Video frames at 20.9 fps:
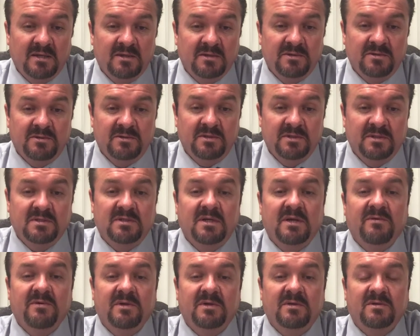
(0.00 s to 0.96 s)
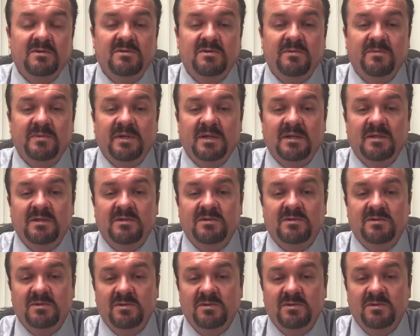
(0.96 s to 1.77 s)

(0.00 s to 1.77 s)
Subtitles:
and 37% consuming at least